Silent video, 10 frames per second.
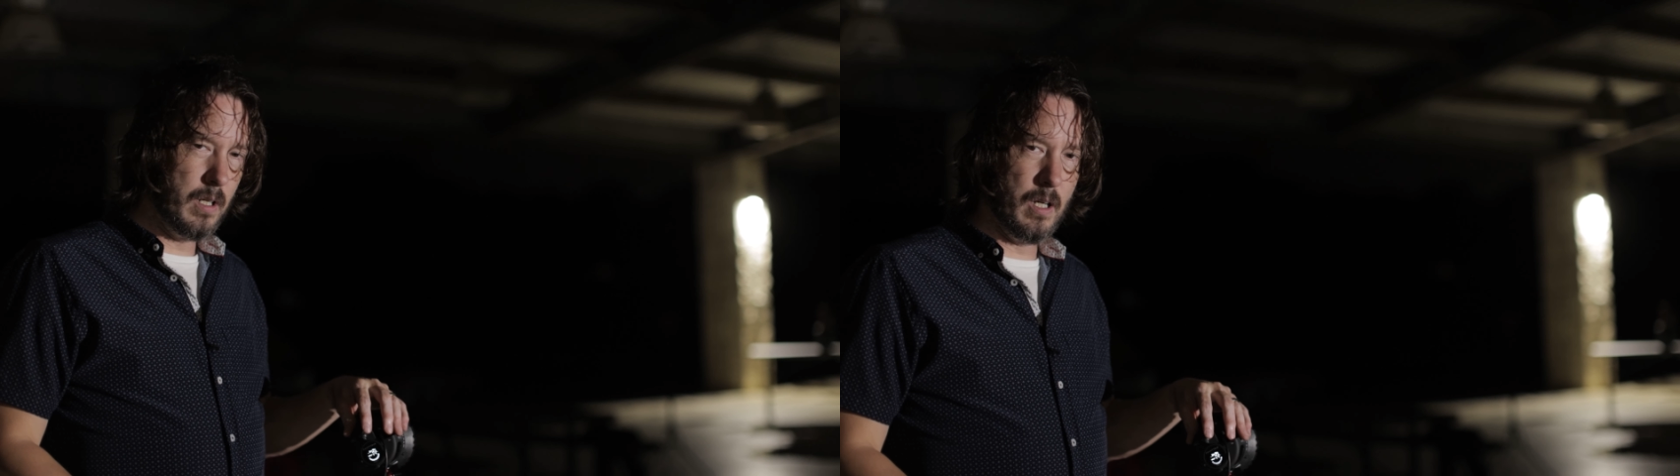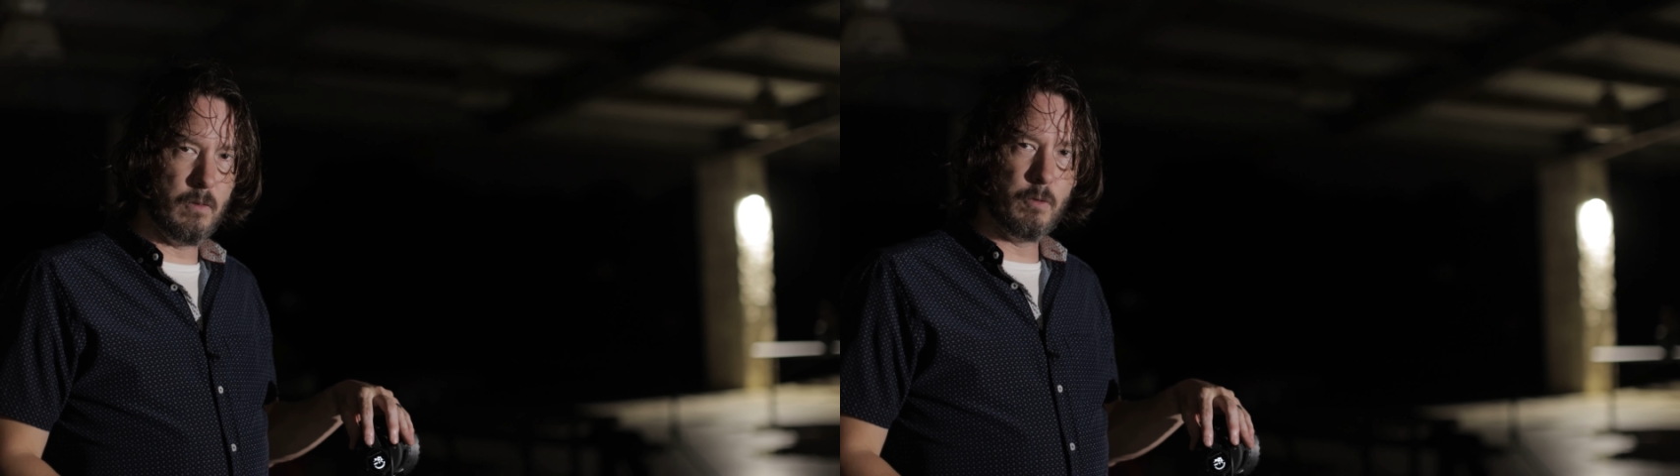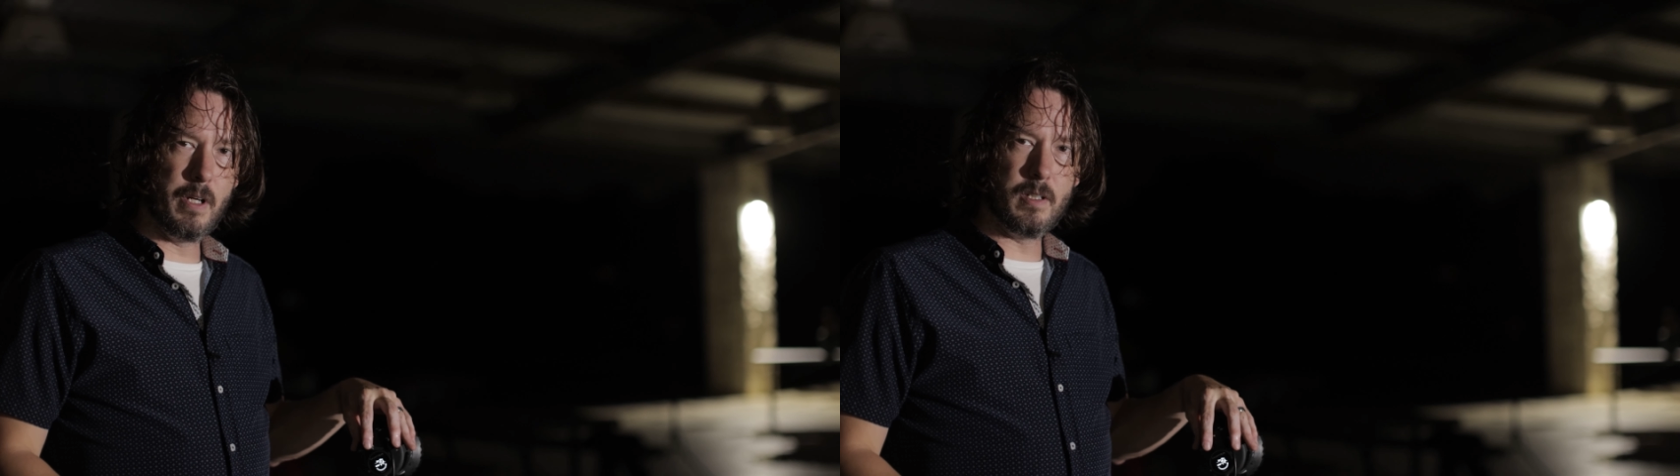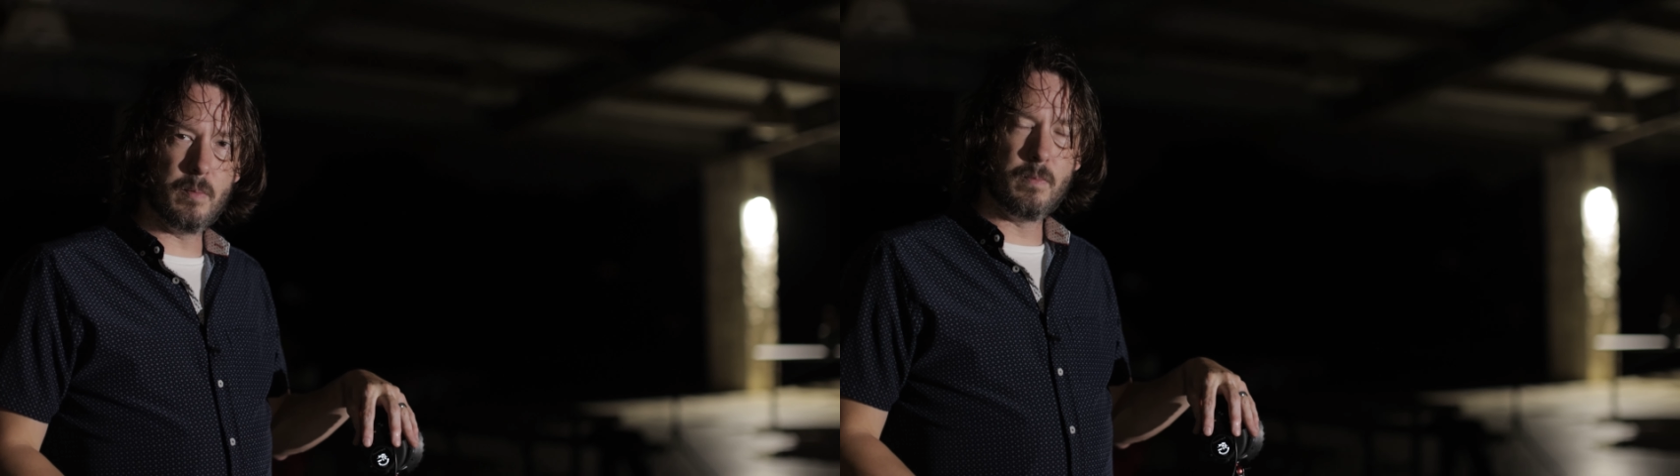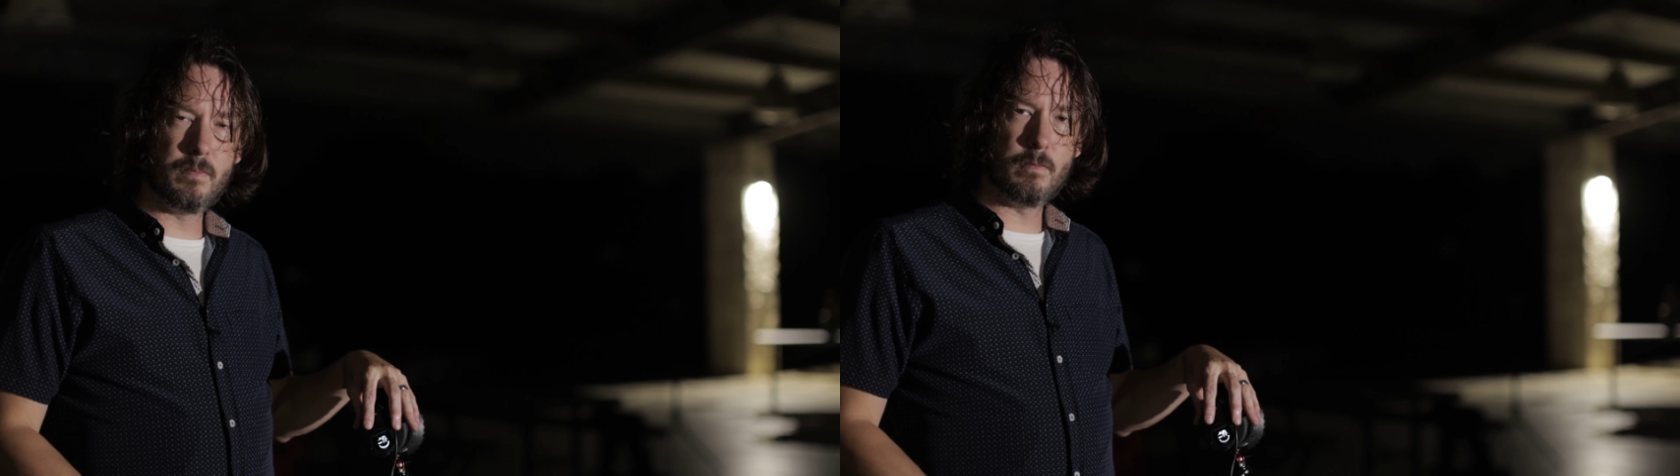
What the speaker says: run your